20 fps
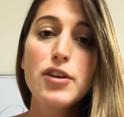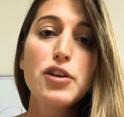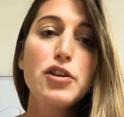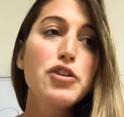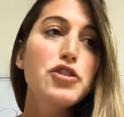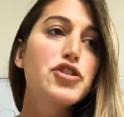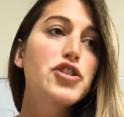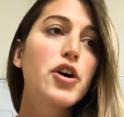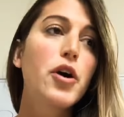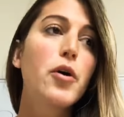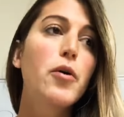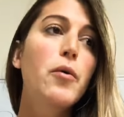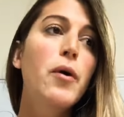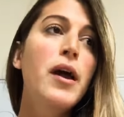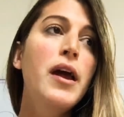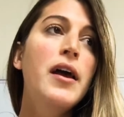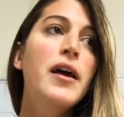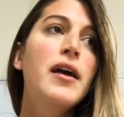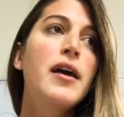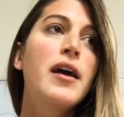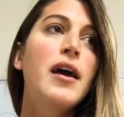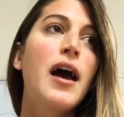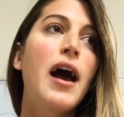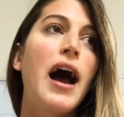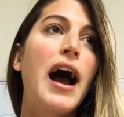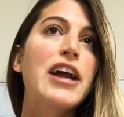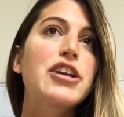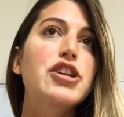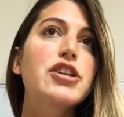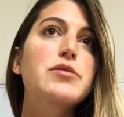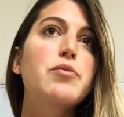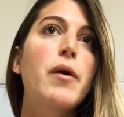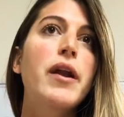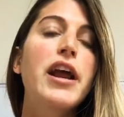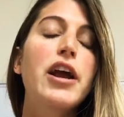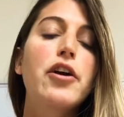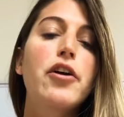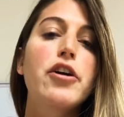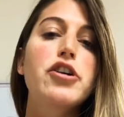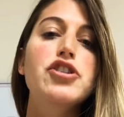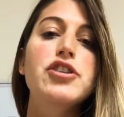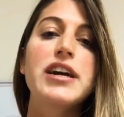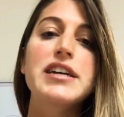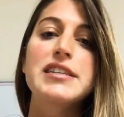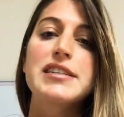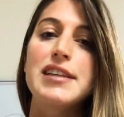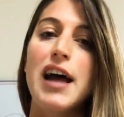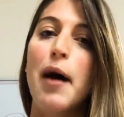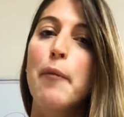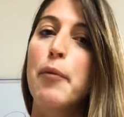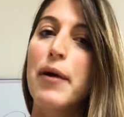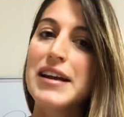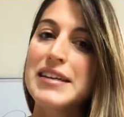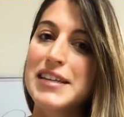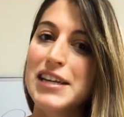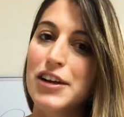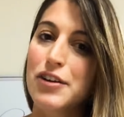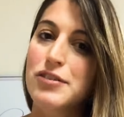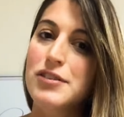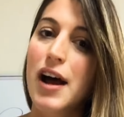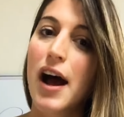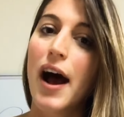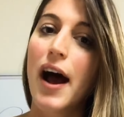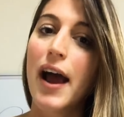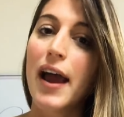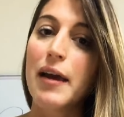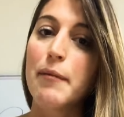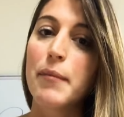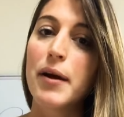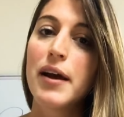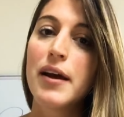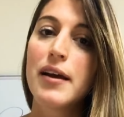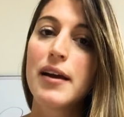So I just want to encourage you guys, stop wasting your time,